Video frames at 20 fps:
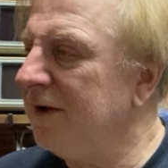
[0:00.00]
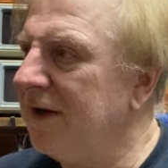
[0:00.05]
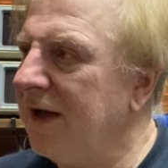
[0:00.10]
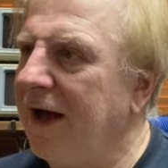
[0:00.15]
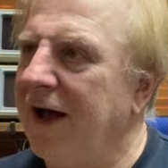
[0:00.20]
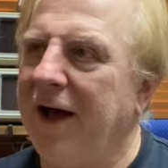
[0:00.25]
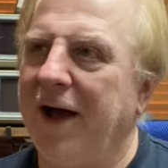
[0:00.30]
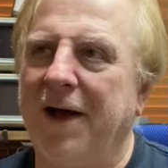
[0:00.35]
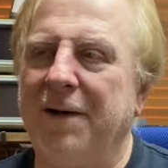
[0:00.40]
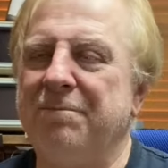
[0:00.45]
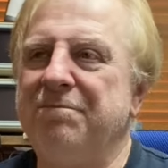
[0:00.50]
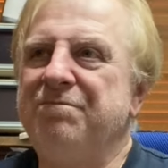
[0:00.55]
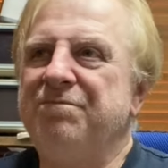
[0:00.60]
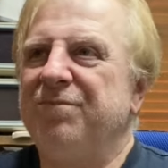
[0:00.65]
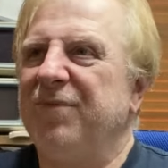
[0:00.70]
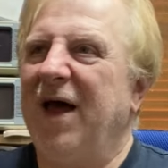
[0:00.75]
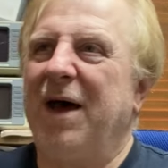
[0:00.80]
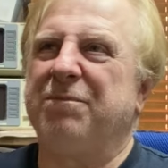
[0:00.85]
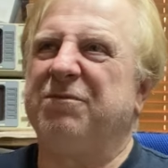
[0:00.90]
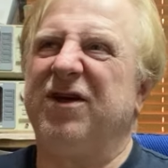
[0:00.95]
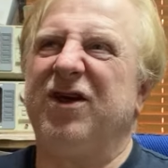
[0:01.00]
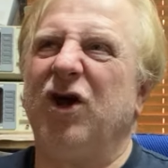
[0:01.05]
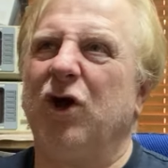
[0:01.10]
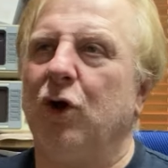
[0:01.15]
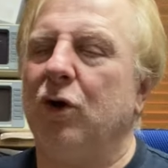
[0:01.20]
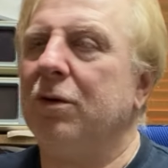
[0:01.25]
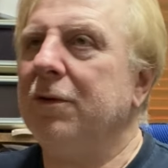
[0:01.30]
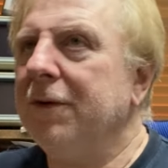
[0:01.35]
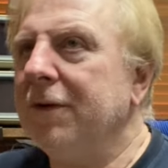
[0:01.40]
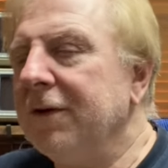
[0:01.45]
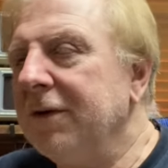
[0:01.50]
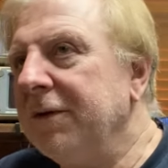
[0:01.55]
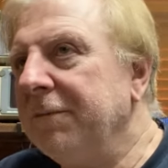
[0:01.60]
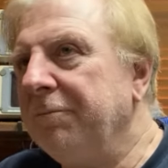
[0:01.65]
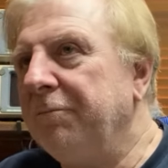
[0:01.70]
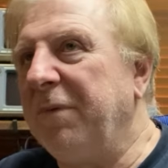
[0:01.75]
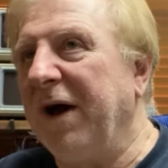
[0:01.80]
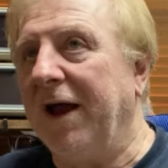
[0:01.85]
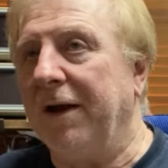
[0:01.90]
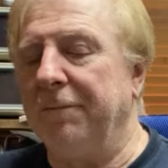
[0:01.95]
Up to you.
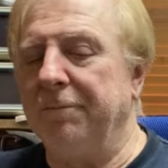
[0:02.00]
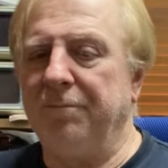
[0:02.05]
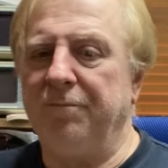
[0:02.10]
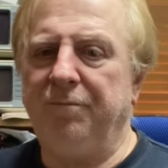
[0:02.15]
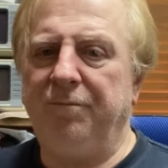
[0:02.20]
But